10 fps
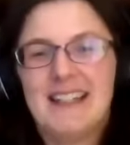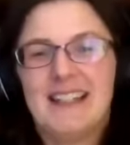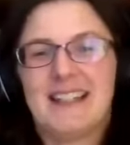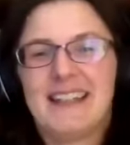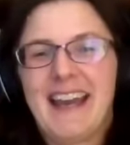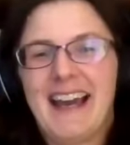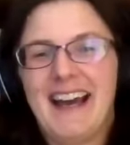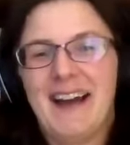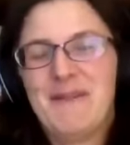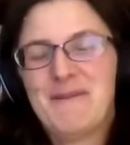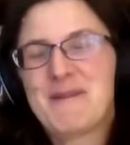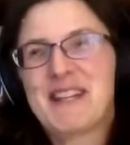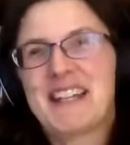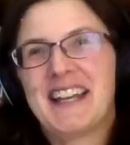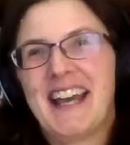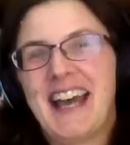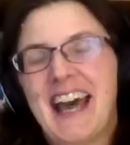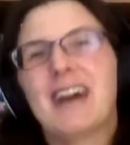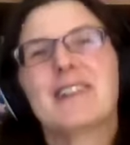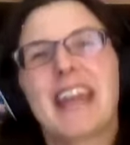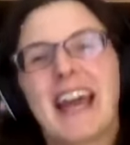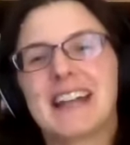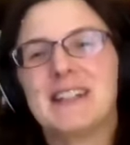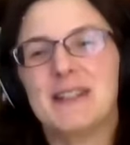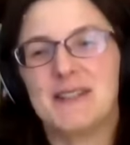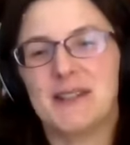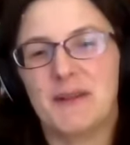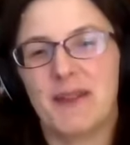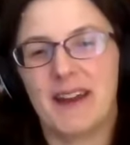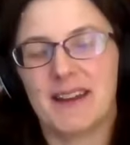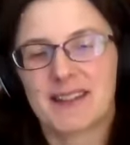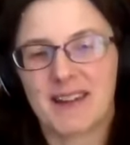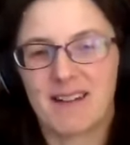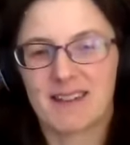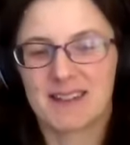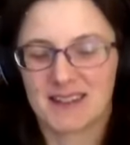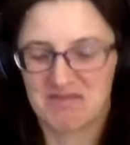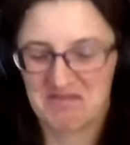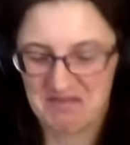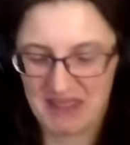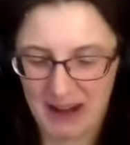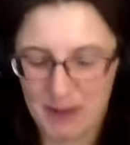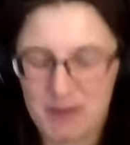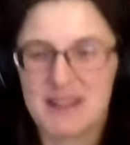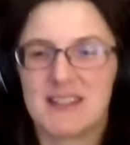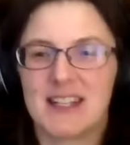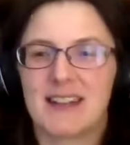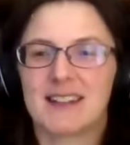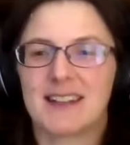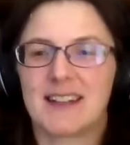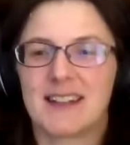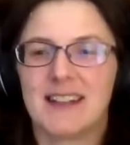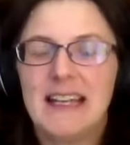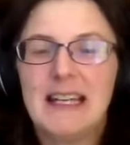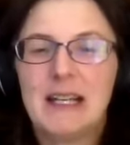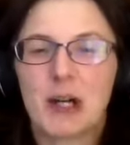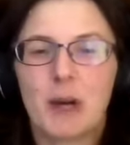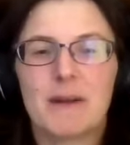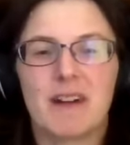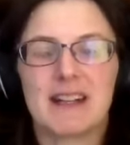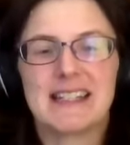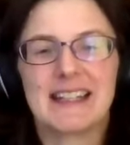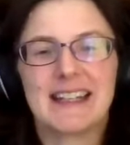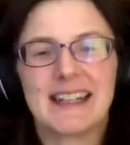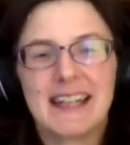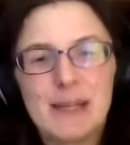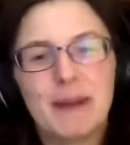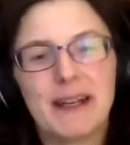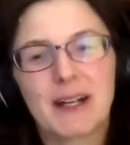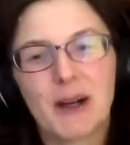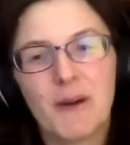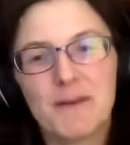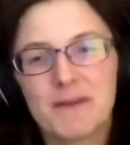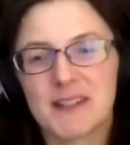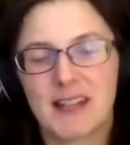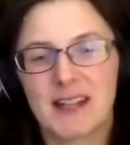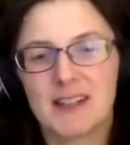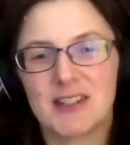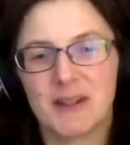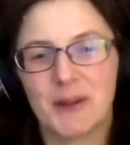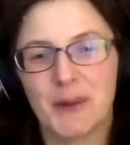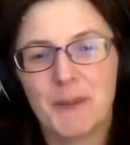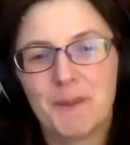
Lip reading: Yeah, but how can you do this? I would suggest that copywriting, keep it conversational.